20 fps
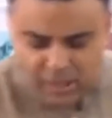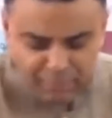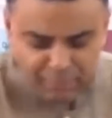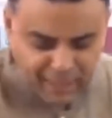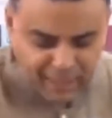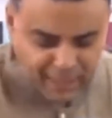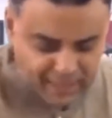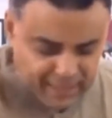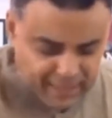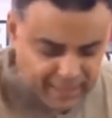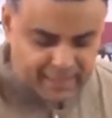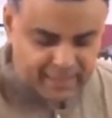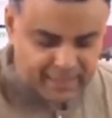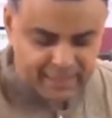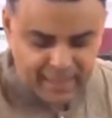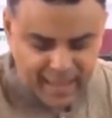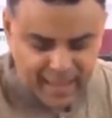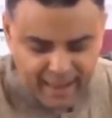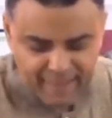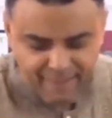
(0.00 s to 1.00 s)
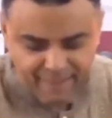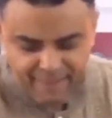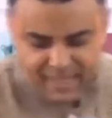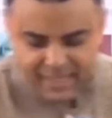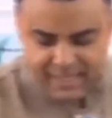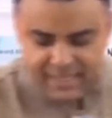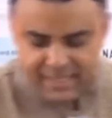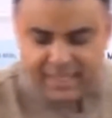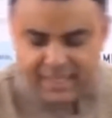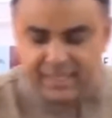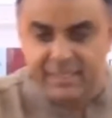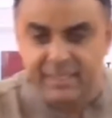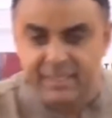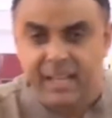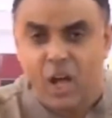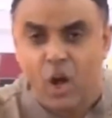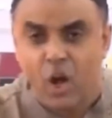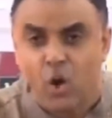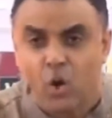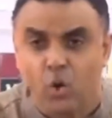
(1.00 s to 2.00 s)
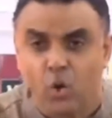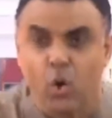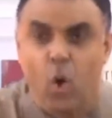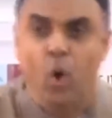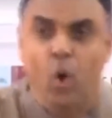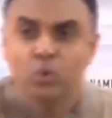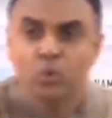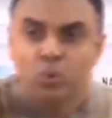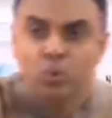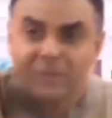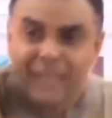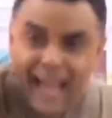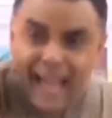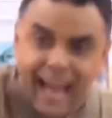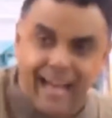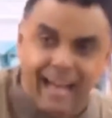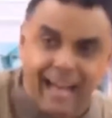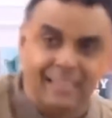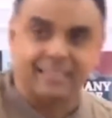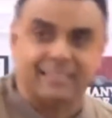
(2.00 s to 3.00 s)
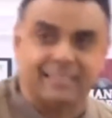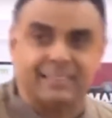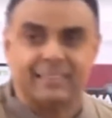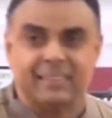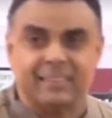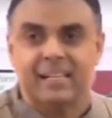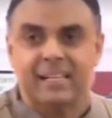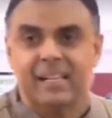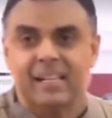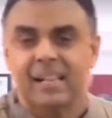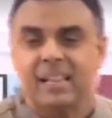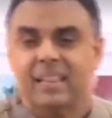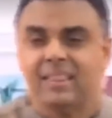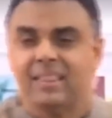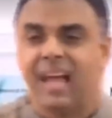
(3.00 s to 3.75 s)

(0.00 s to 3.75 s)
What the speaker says: 6 and verse 6. Go to the ant, thou